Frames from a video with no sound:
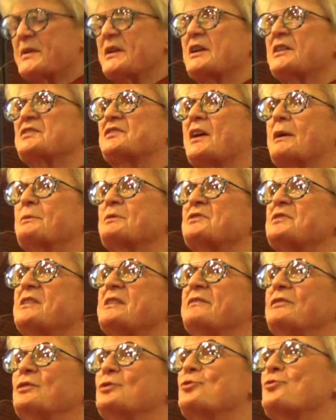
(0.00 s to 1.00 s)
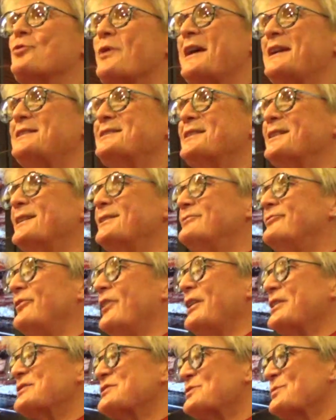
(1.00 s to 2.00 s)
because I was given great
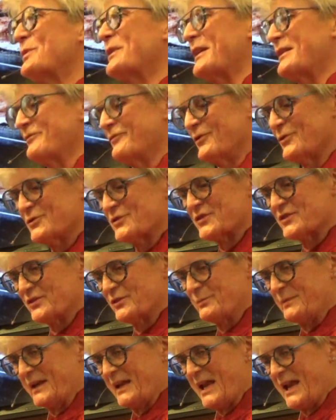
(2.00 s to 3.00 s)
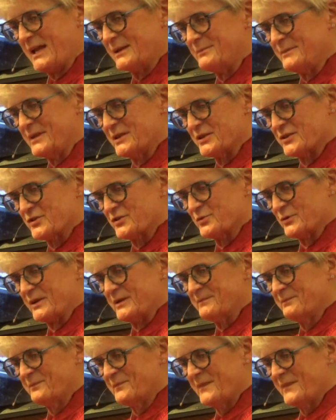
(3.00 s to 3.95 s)
advice when I first began ministry.